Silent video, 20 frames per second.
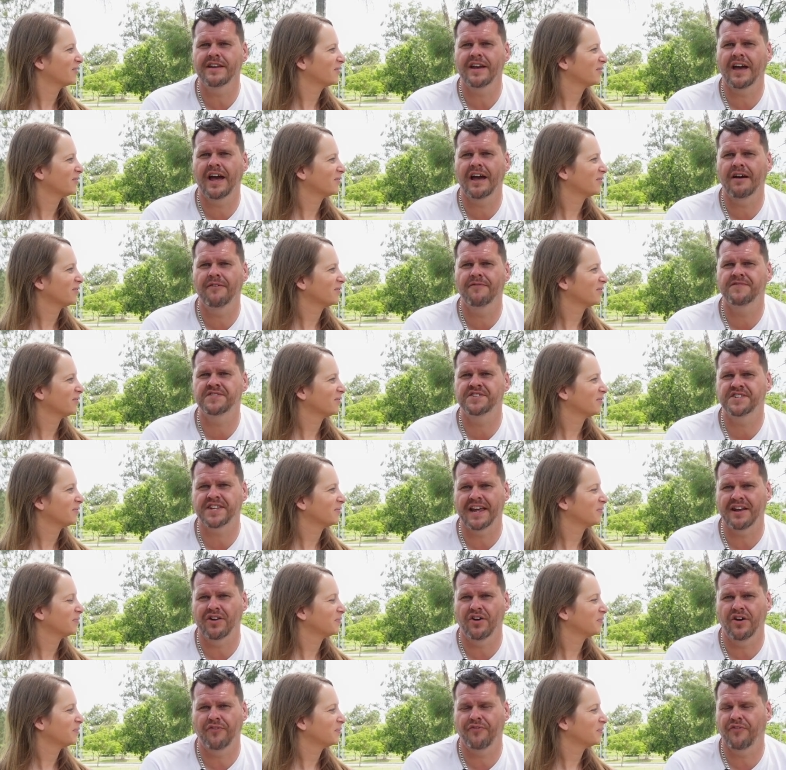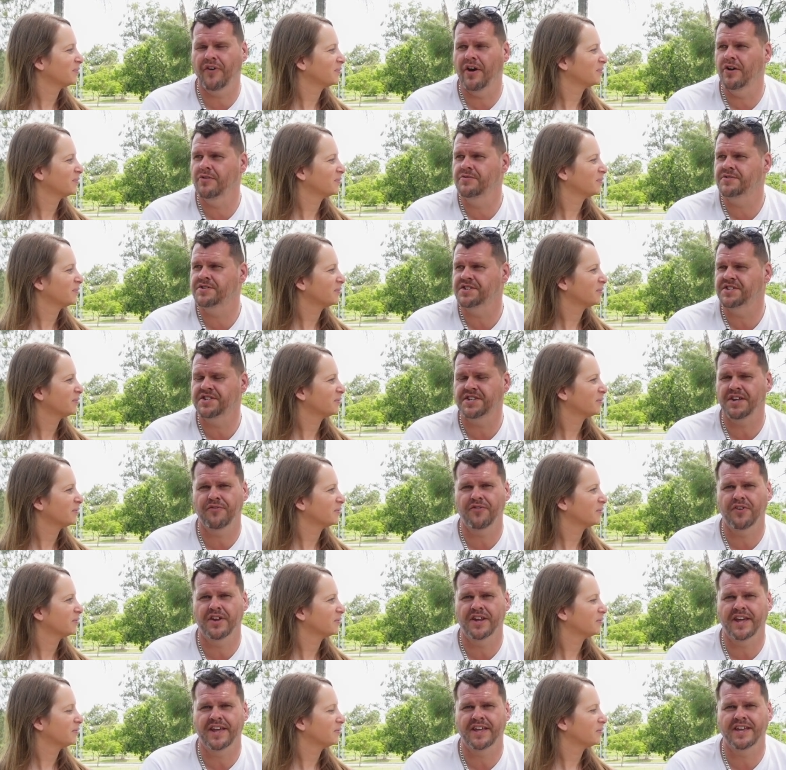Speaker 1: have satellite phones and stuff
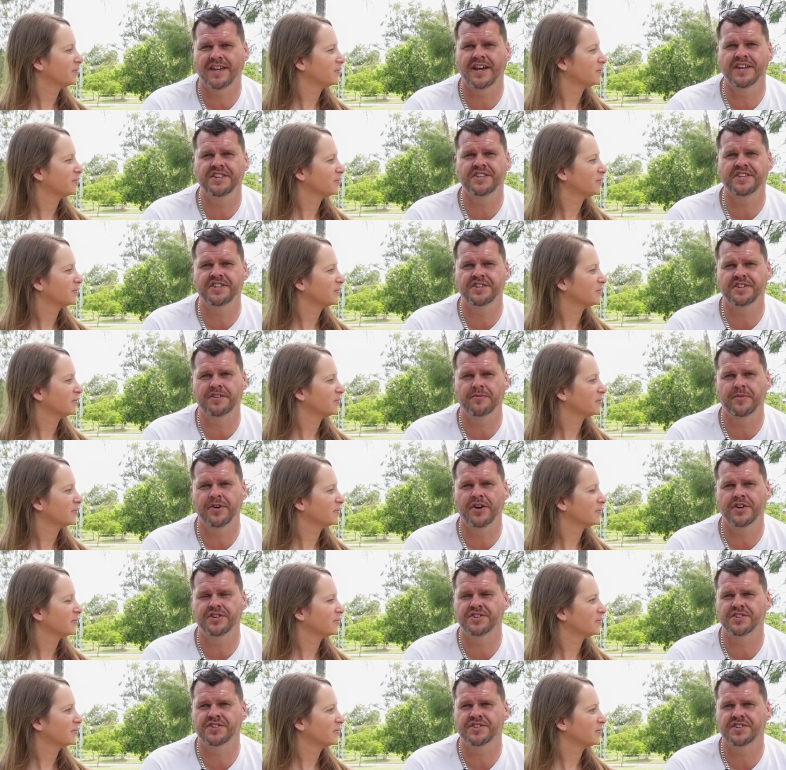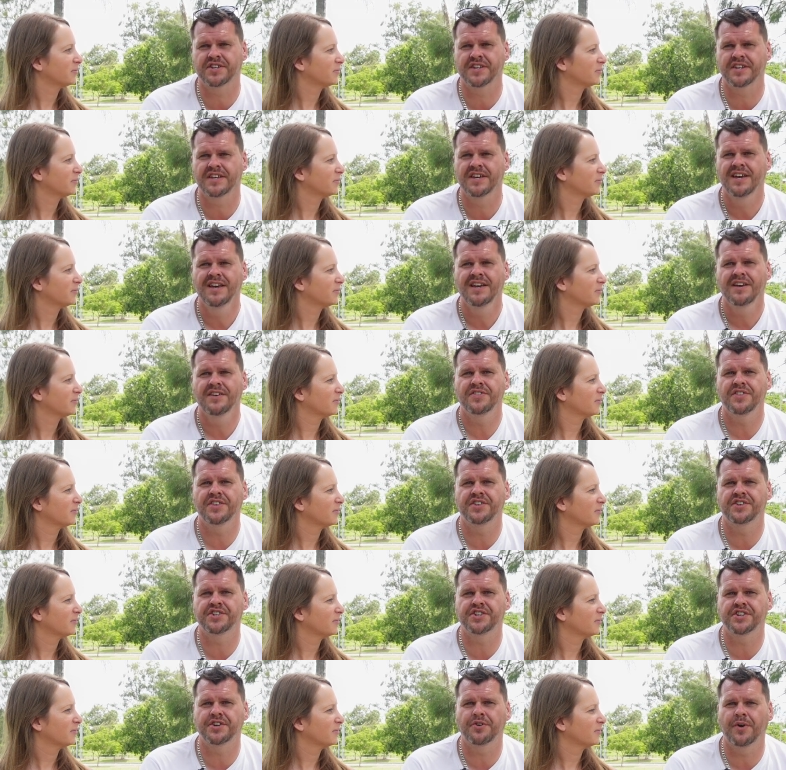like that. In case there's an emergency, they're
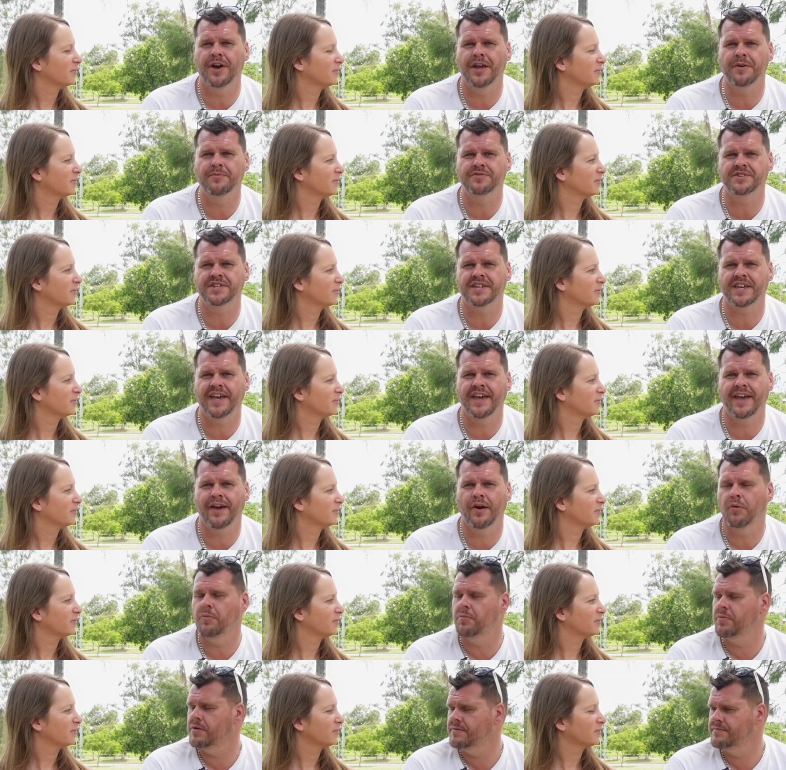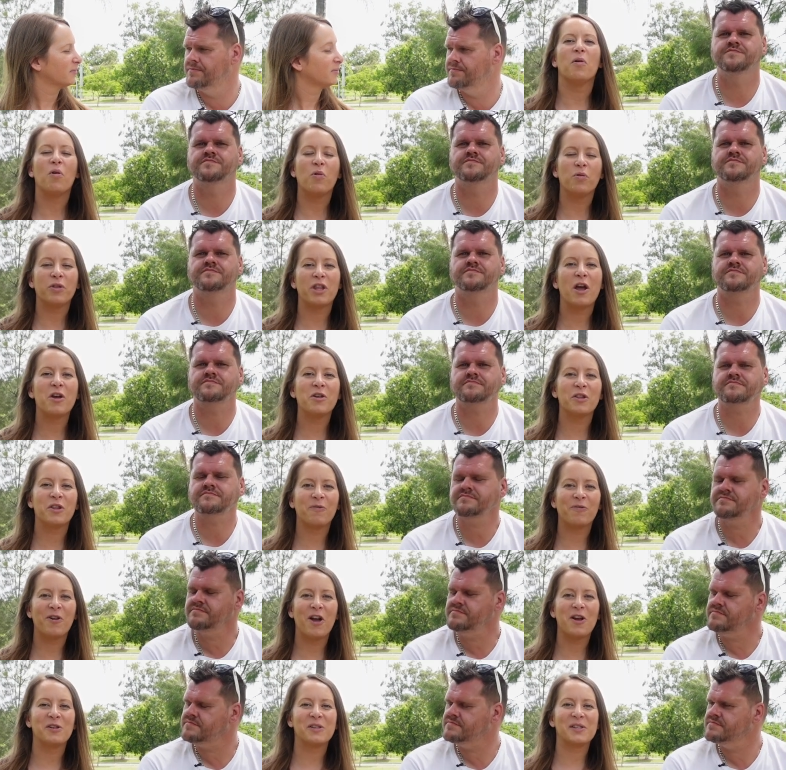still able to get help.
Speaker 2: Although the
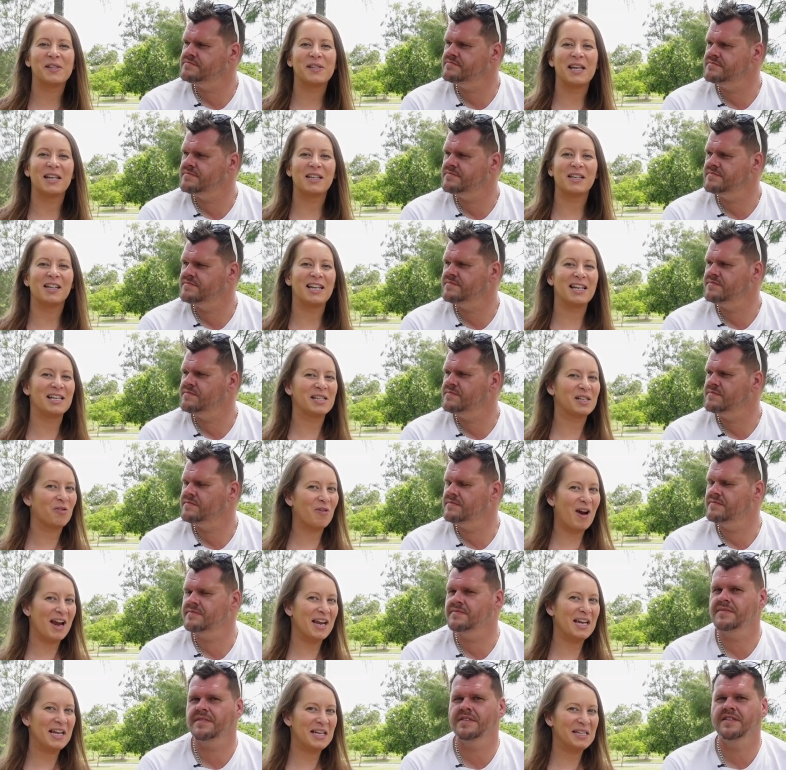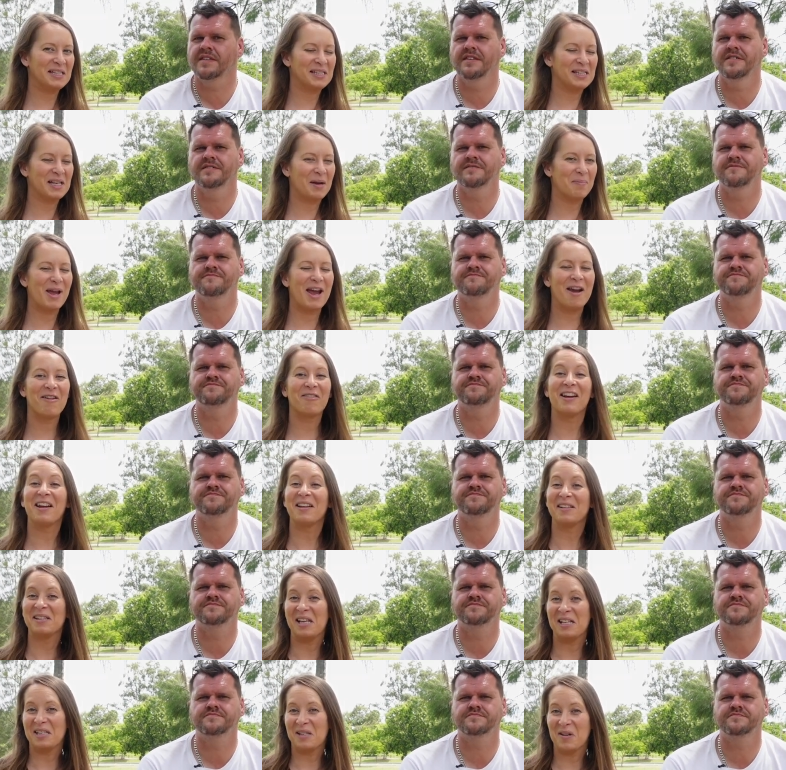phone signal is great in some
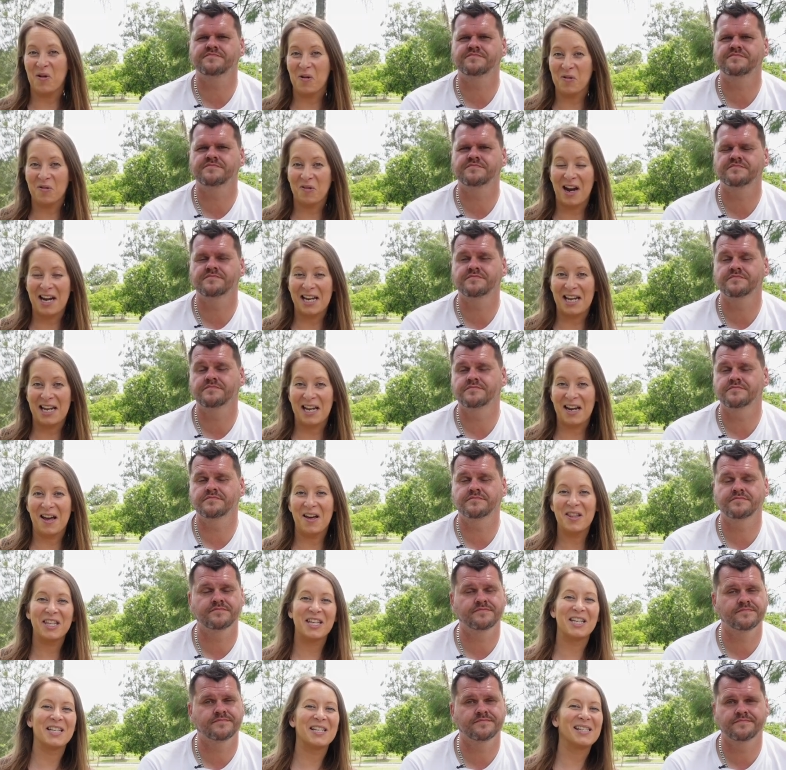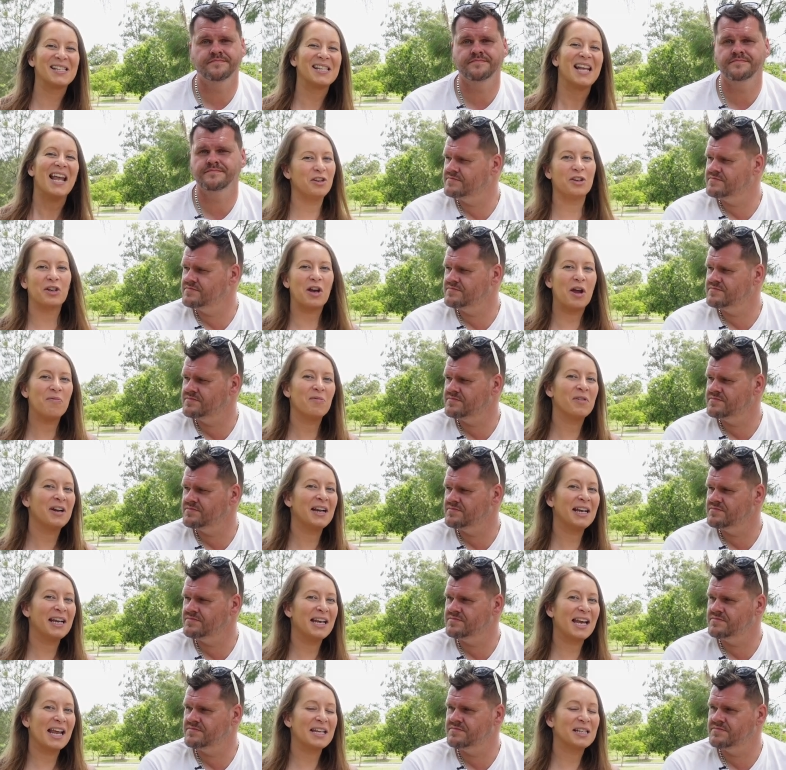areas, it's not great in others. You don't
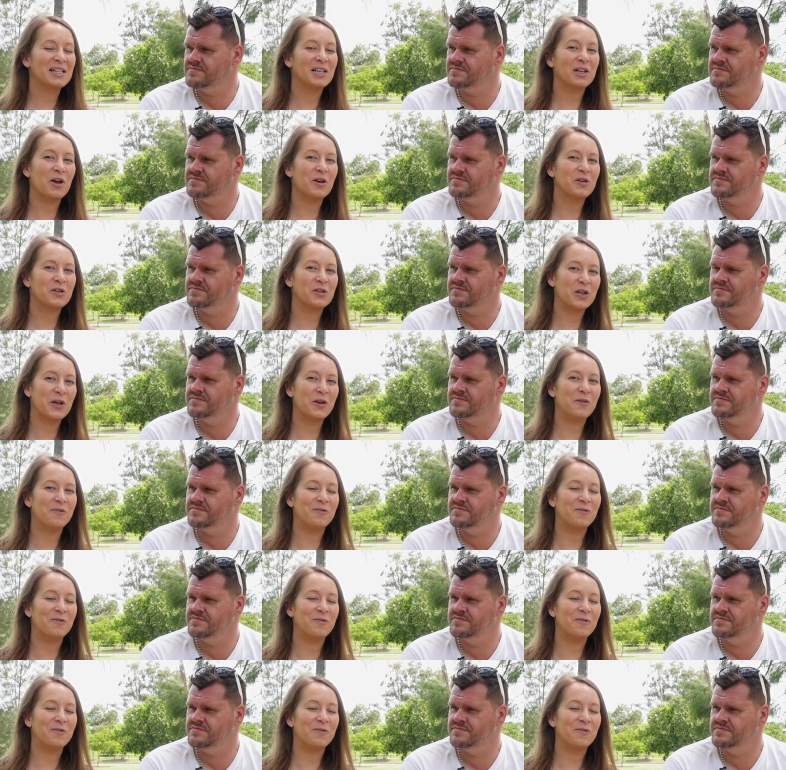really need to go too